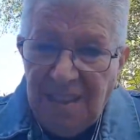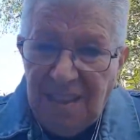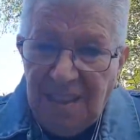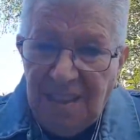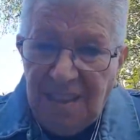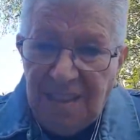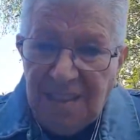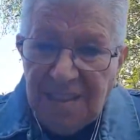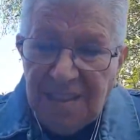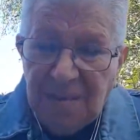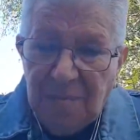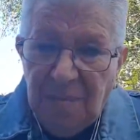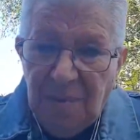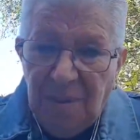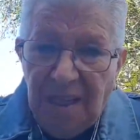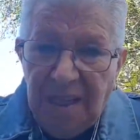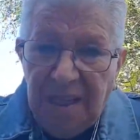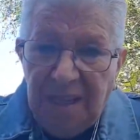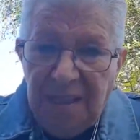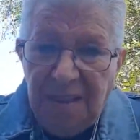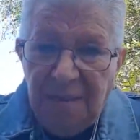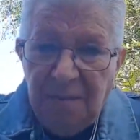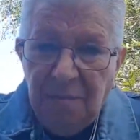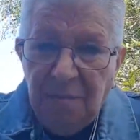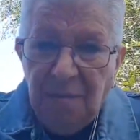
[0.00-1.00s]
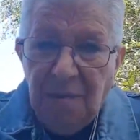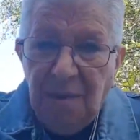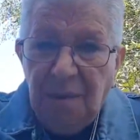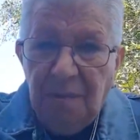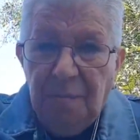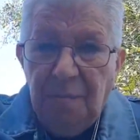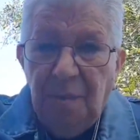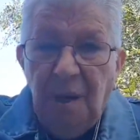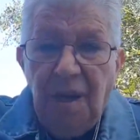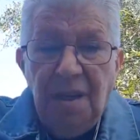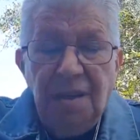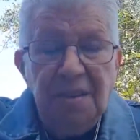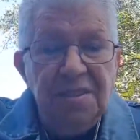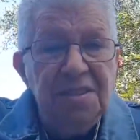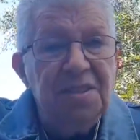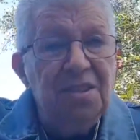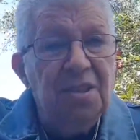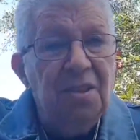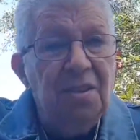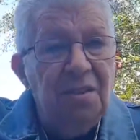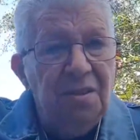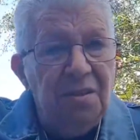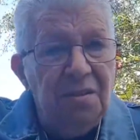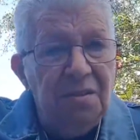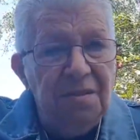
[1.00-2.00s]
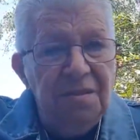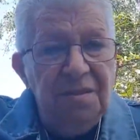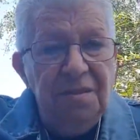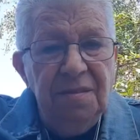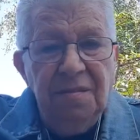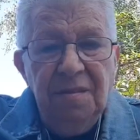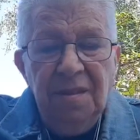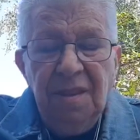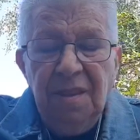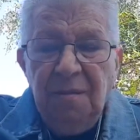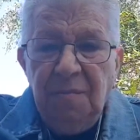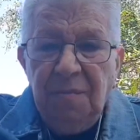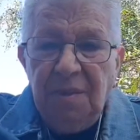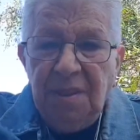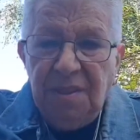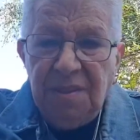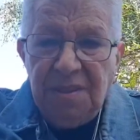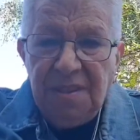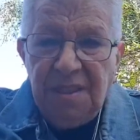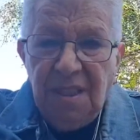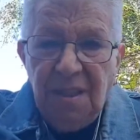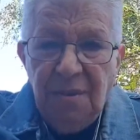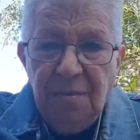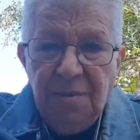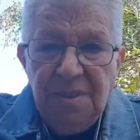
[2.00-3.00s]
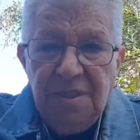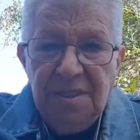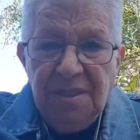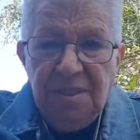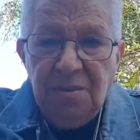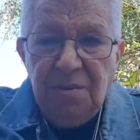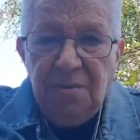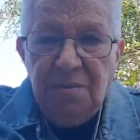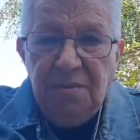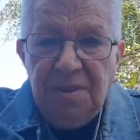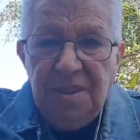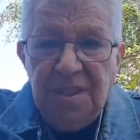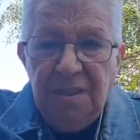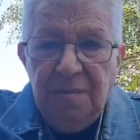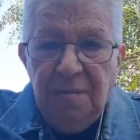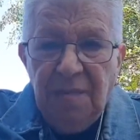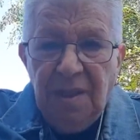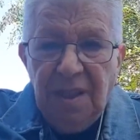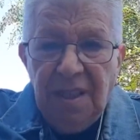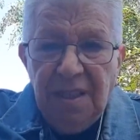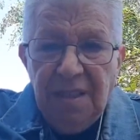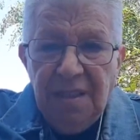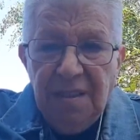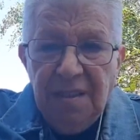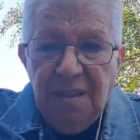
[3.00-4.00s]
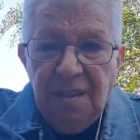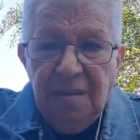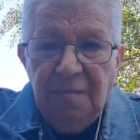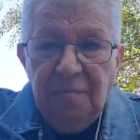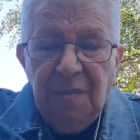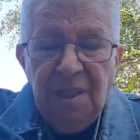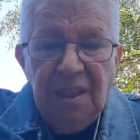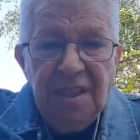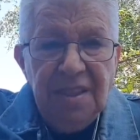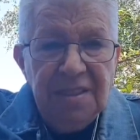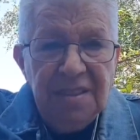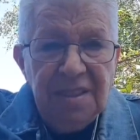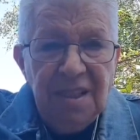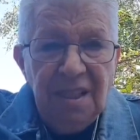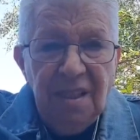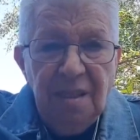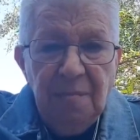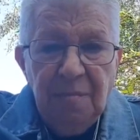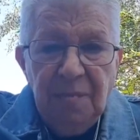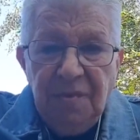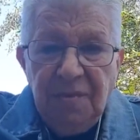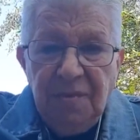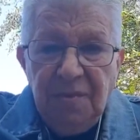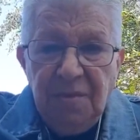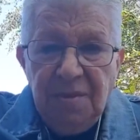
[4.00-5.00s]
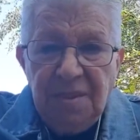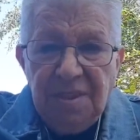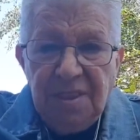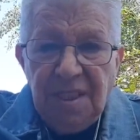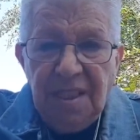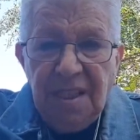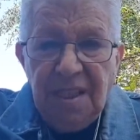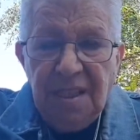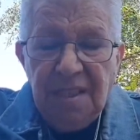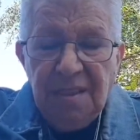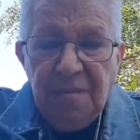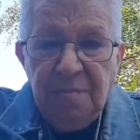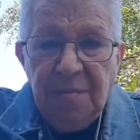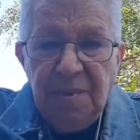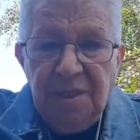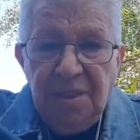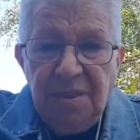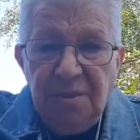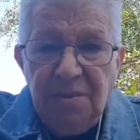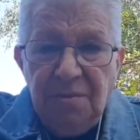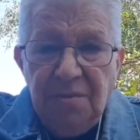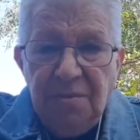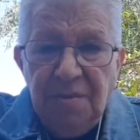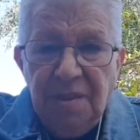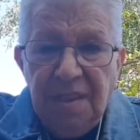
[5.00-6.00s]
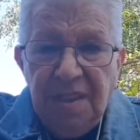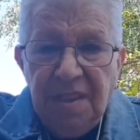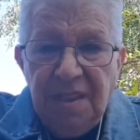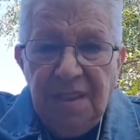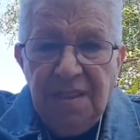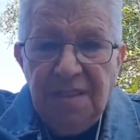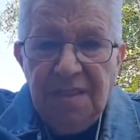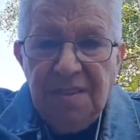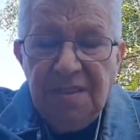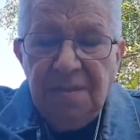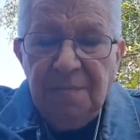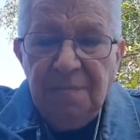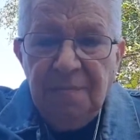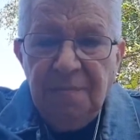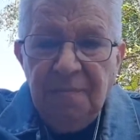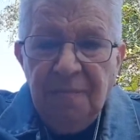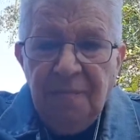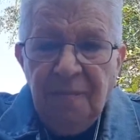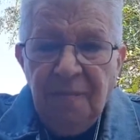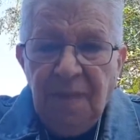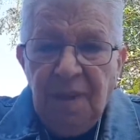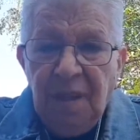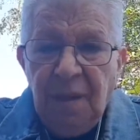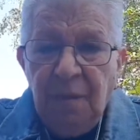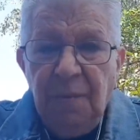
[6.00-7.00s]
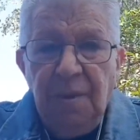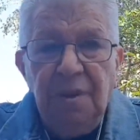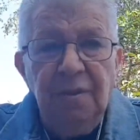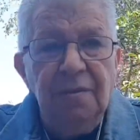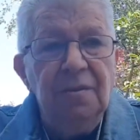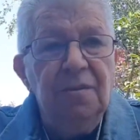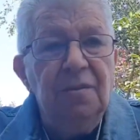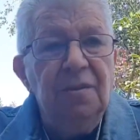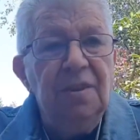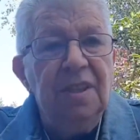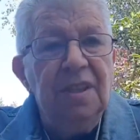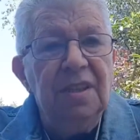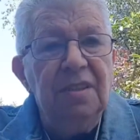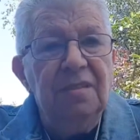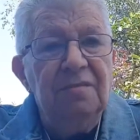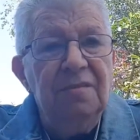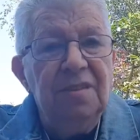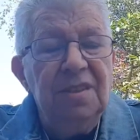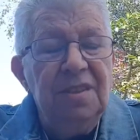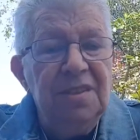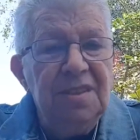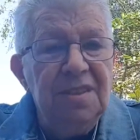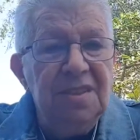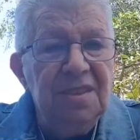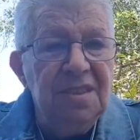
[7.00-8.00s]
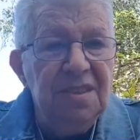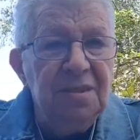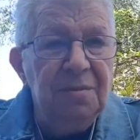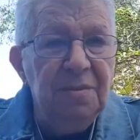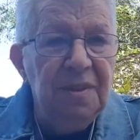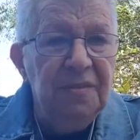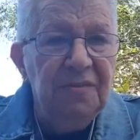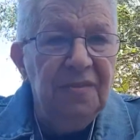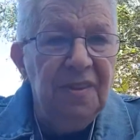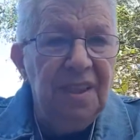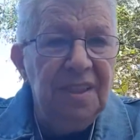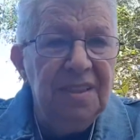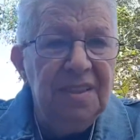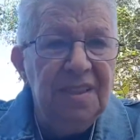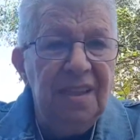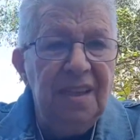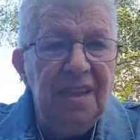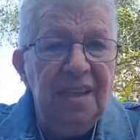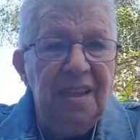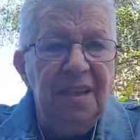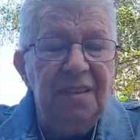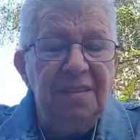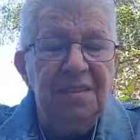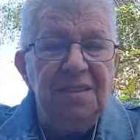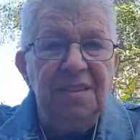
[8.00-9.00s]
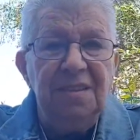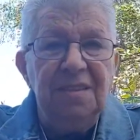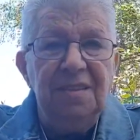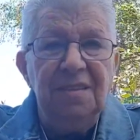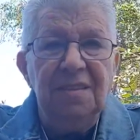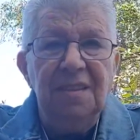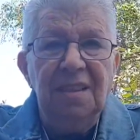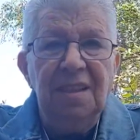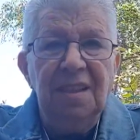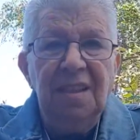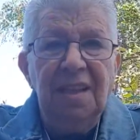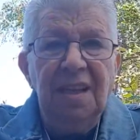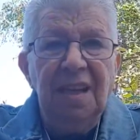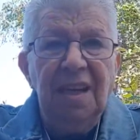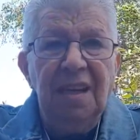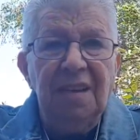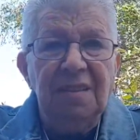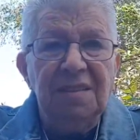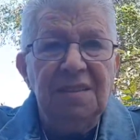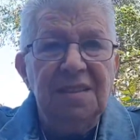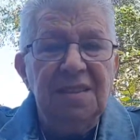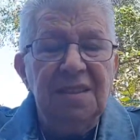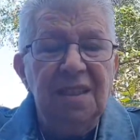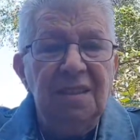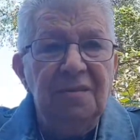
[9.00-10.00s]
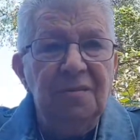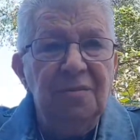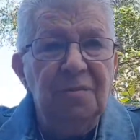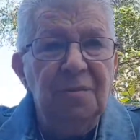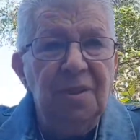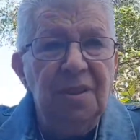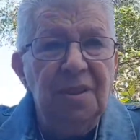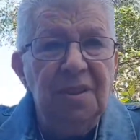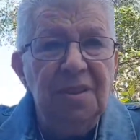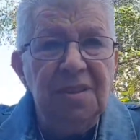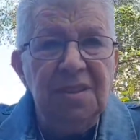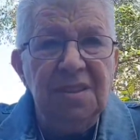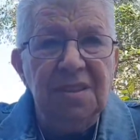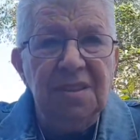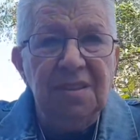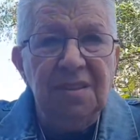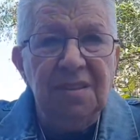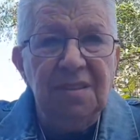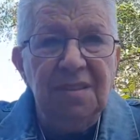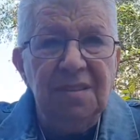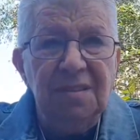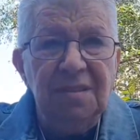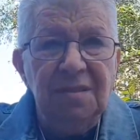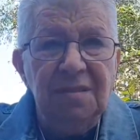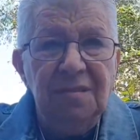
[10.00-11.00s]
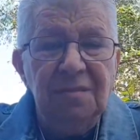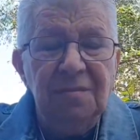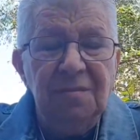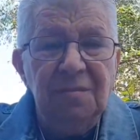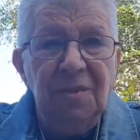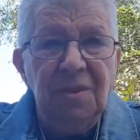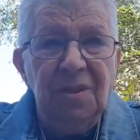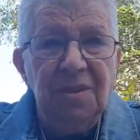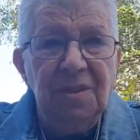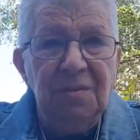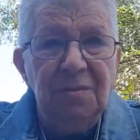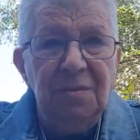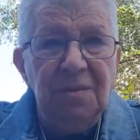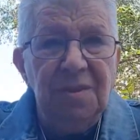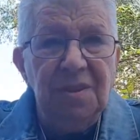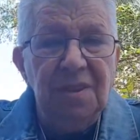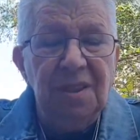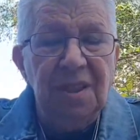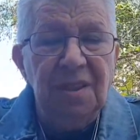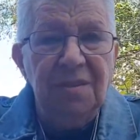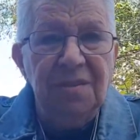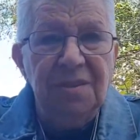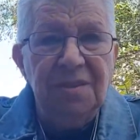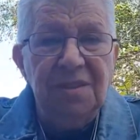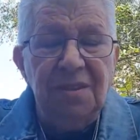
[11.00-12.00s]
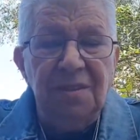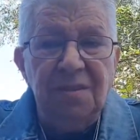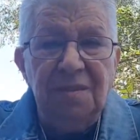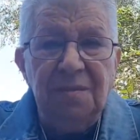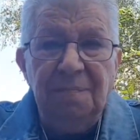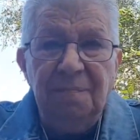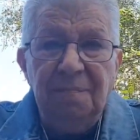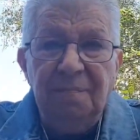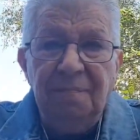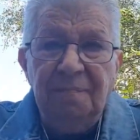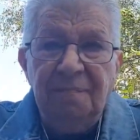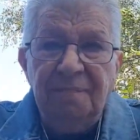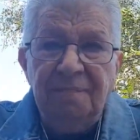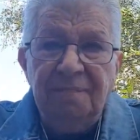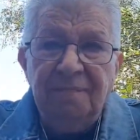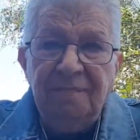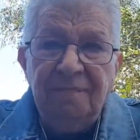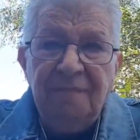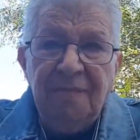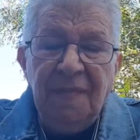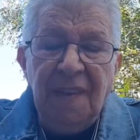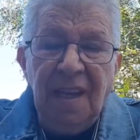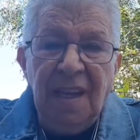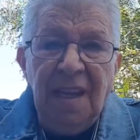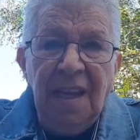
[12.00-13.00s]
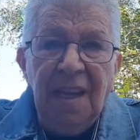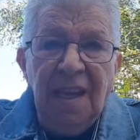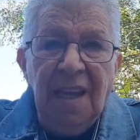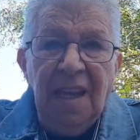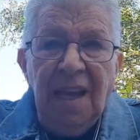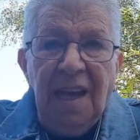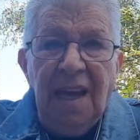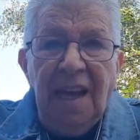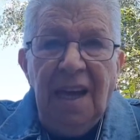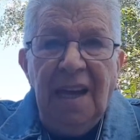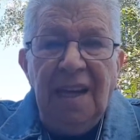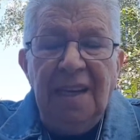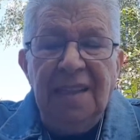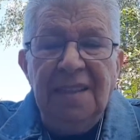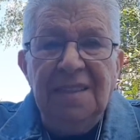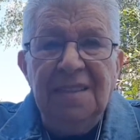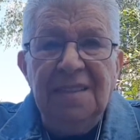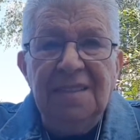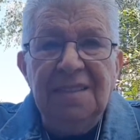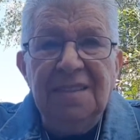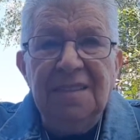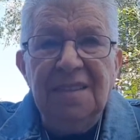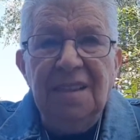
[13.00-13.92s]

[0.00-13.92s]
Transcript: explain, passed on, because I was taught in my time. Of course, I had to be taught things. We're all ignorant until we find out how stuff works and what goes on. And